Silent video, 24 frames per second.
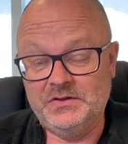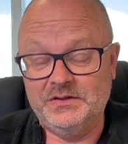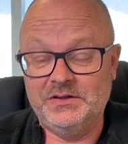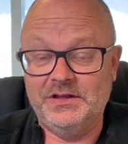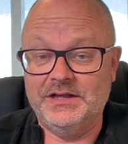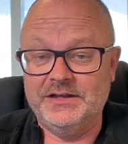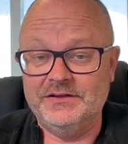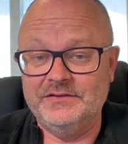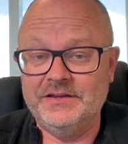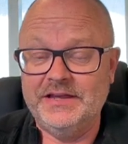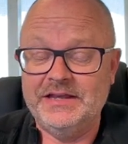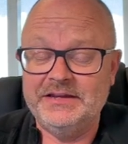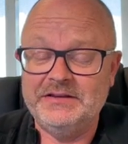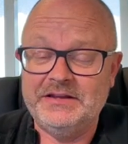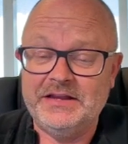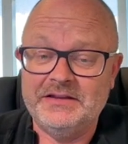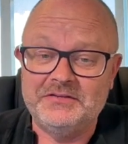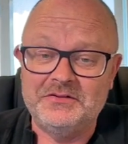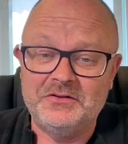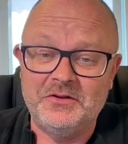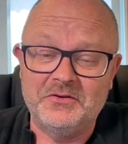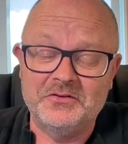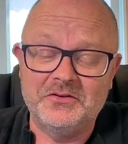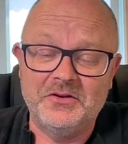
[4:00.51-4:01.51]
like I say, it
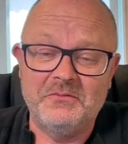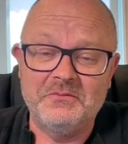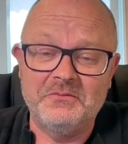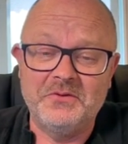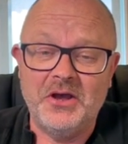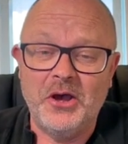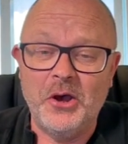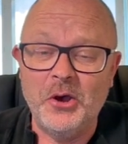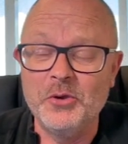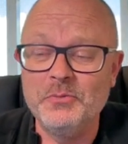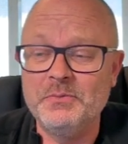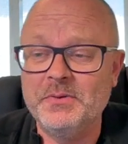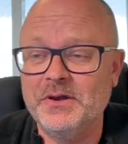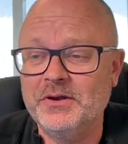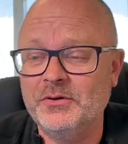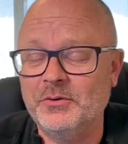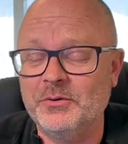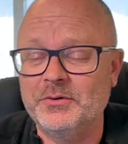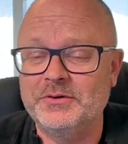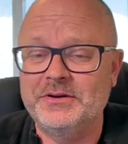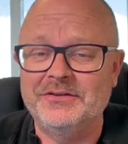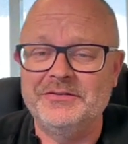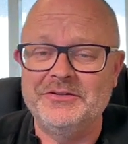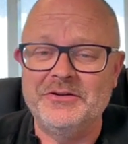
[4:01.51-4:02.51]
takes a long time to open,
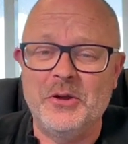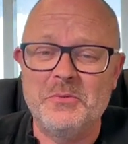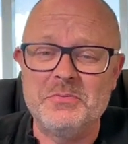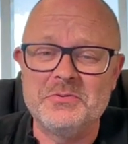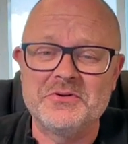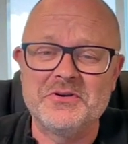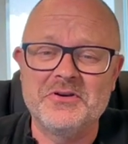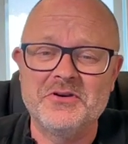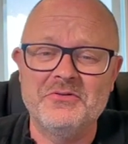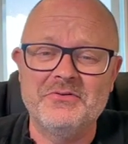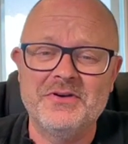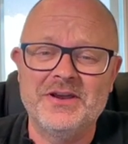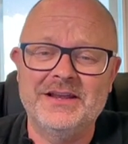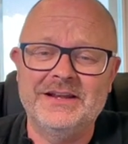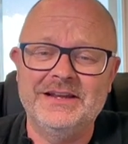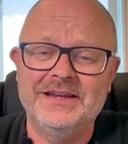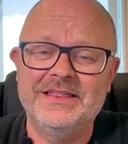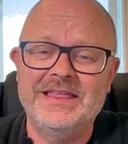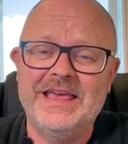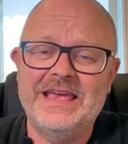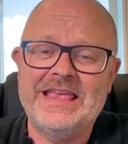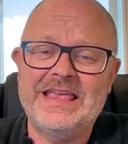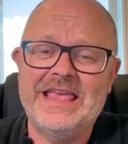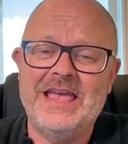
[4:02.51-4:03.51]
or it doesn't open correctly,
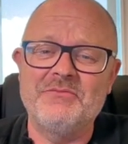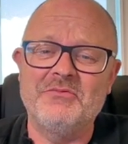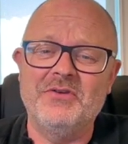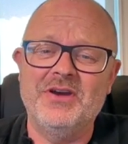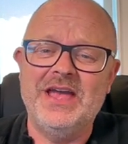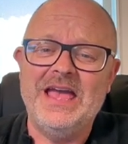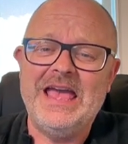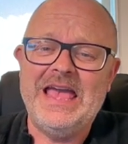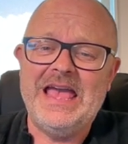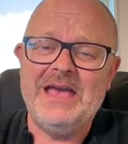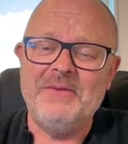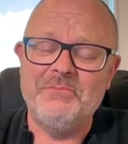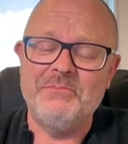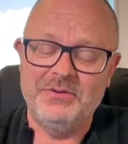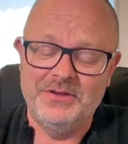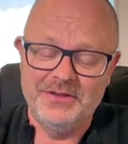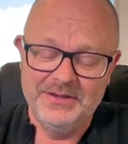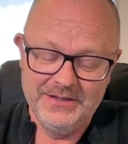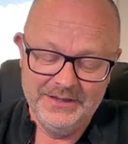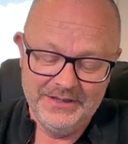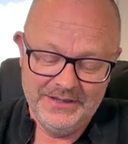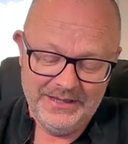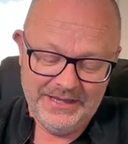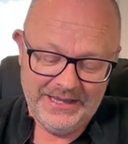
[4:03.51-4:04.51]
that camera app.
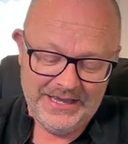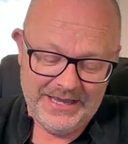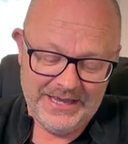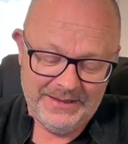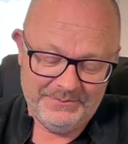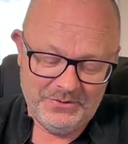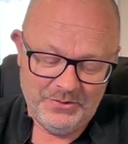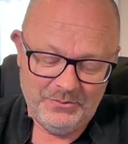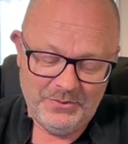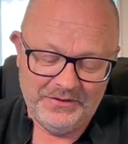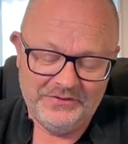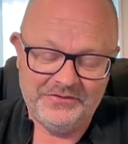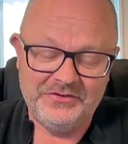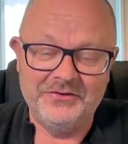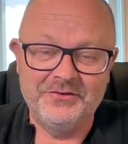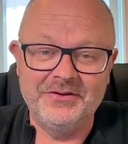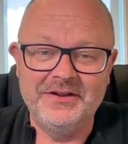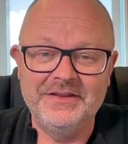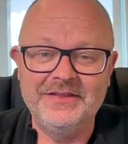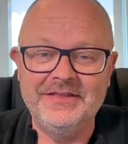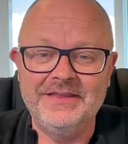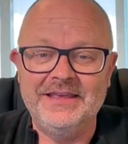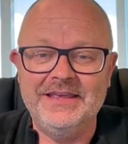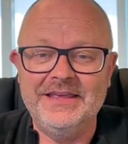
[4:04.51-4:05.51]
But once you're
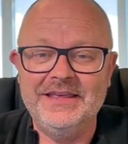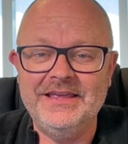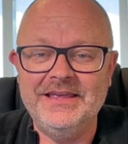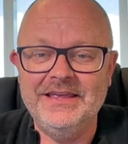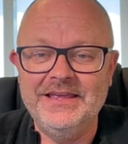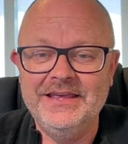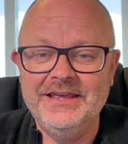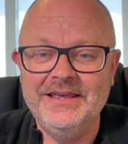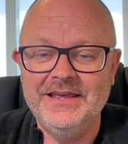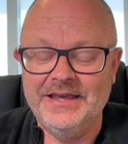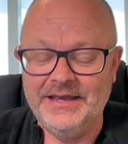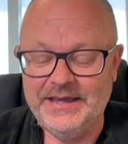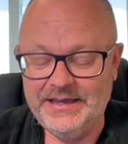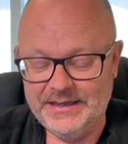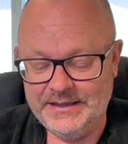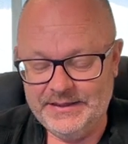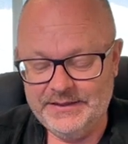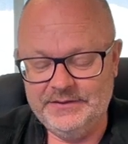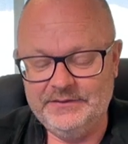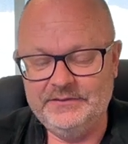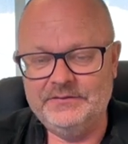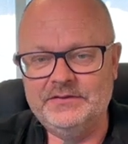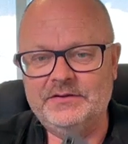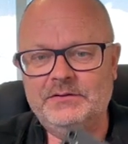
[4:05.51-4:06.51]
in there,
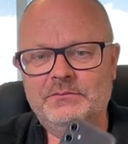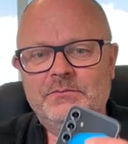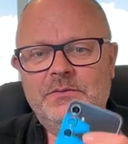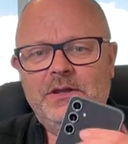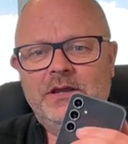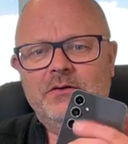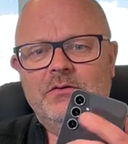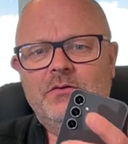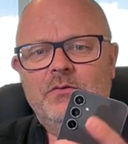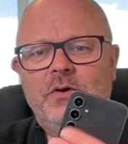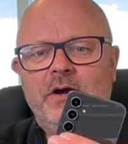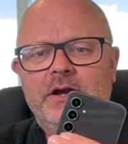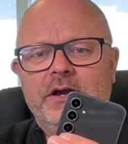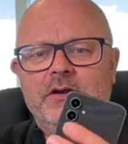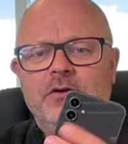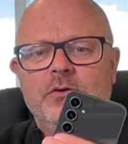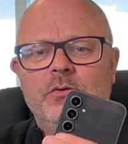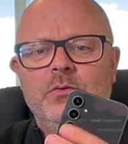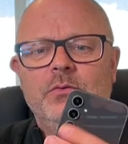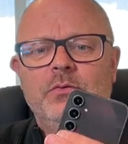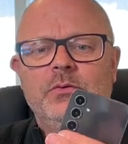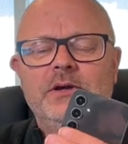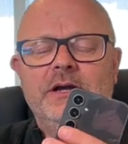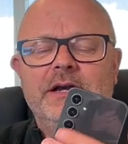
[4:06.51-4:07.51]
there's some quite
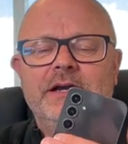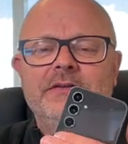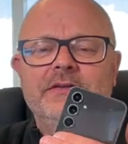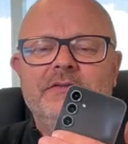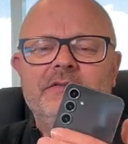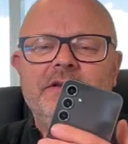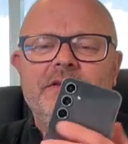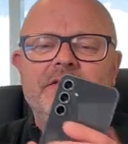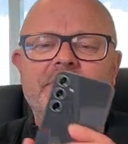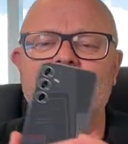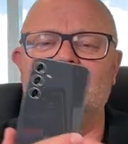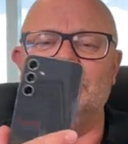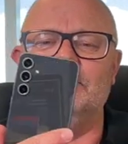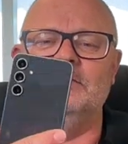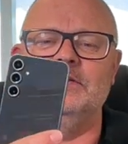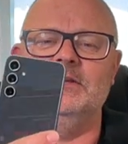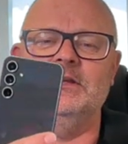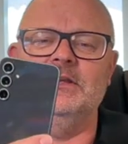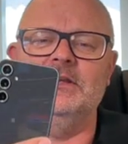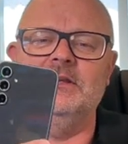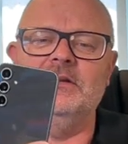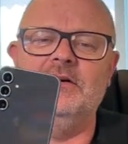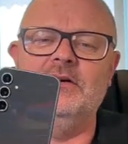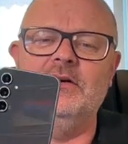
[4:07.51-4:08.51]
cool sensors
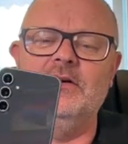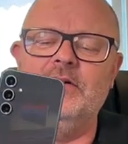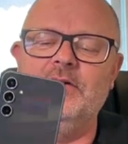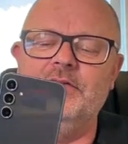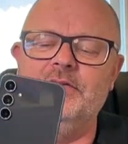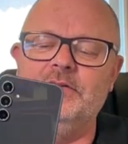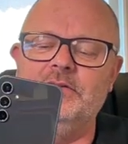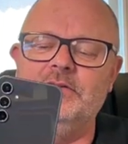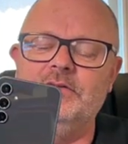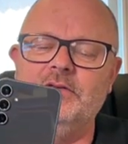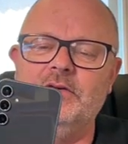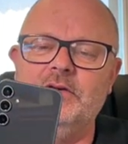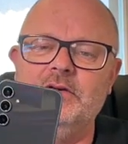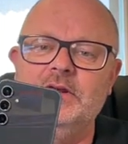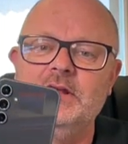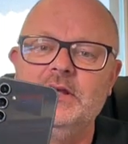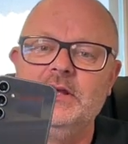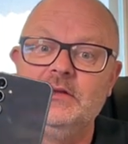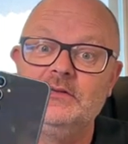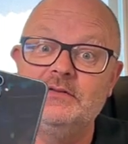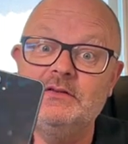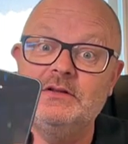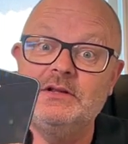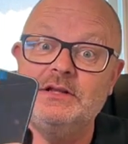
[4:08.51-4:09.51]
on this phone.
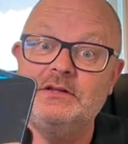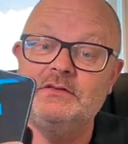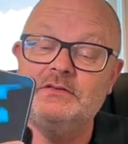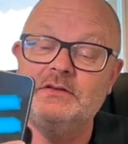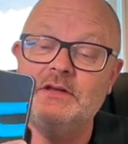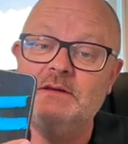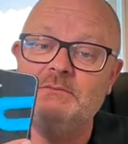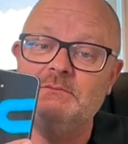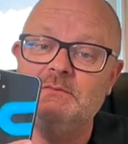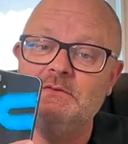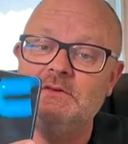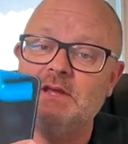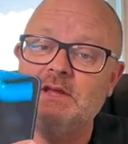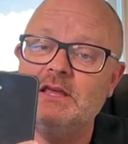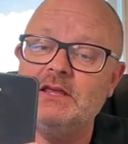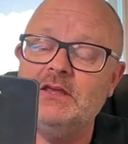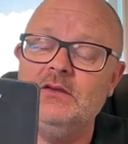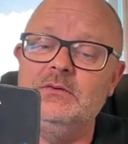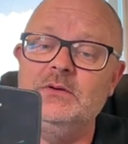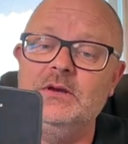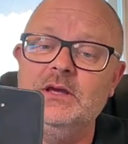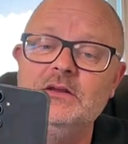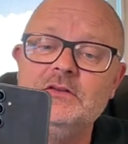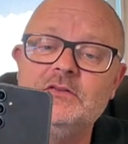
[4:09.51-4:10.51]
So let's take
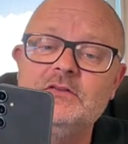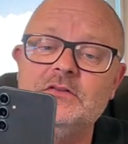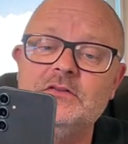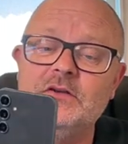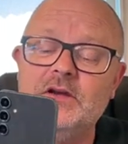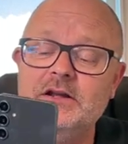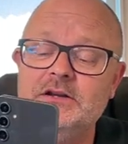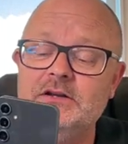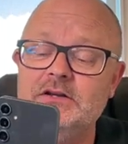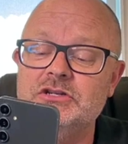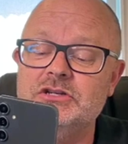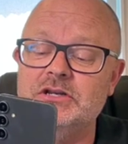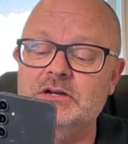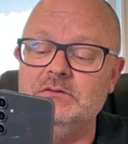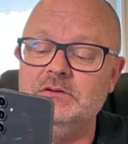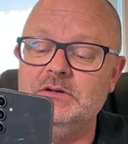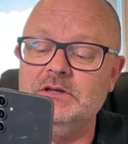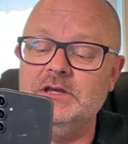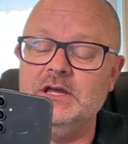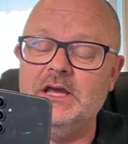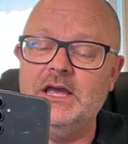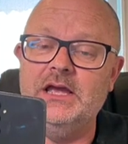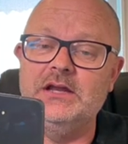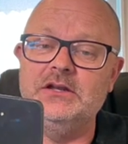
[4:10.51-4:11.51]
you inside it, shall
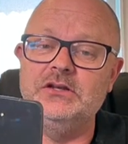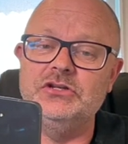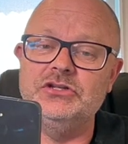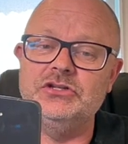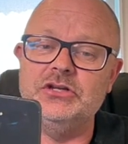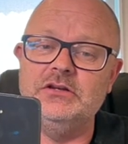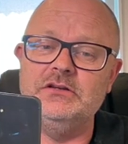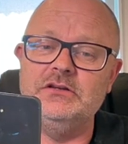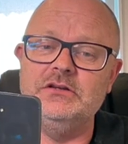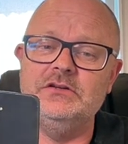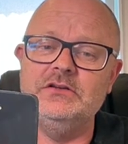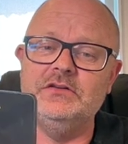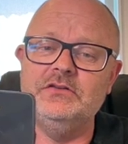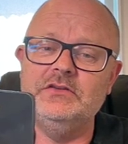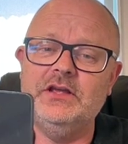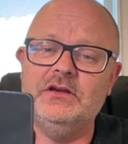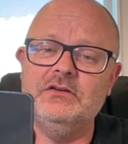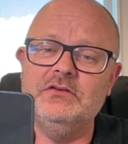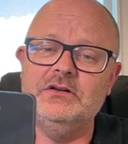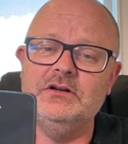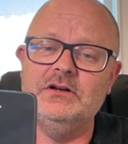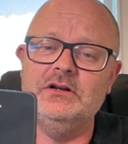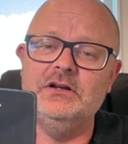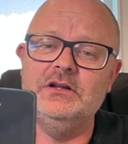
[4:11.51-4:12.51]
we, and show you just how
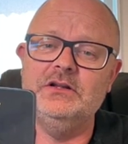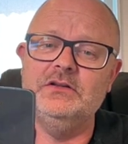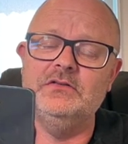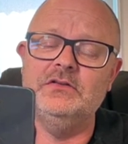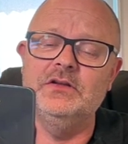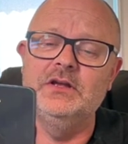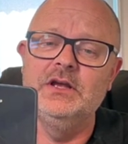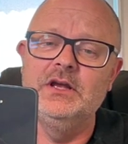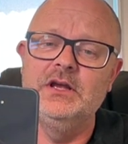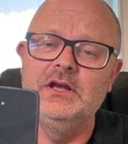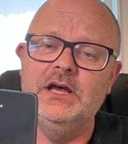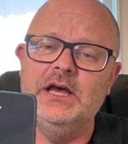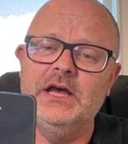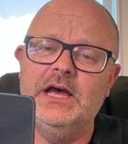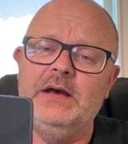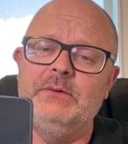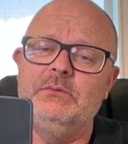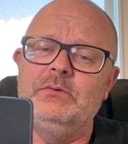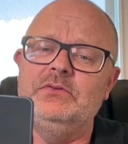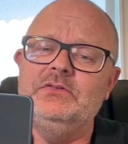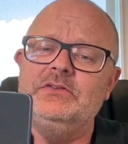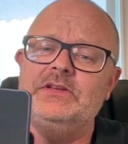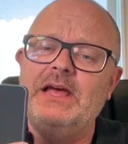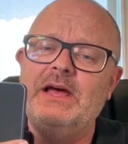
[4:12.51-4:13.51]
good it is.
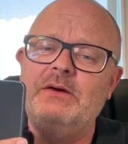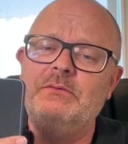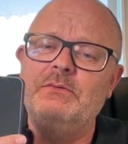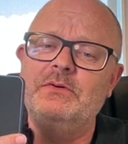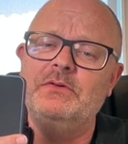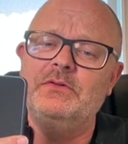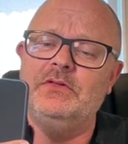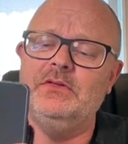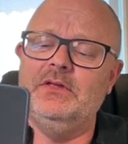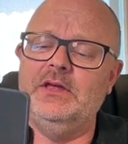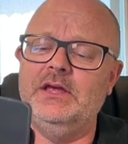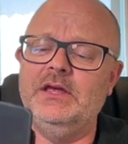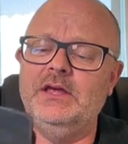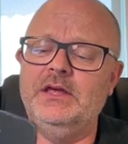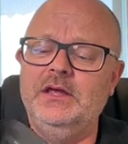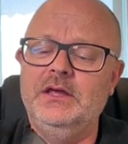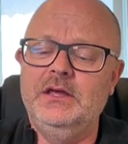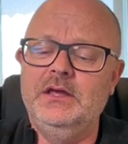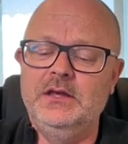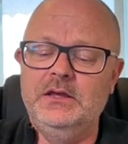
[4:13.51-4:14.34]
We'll start with the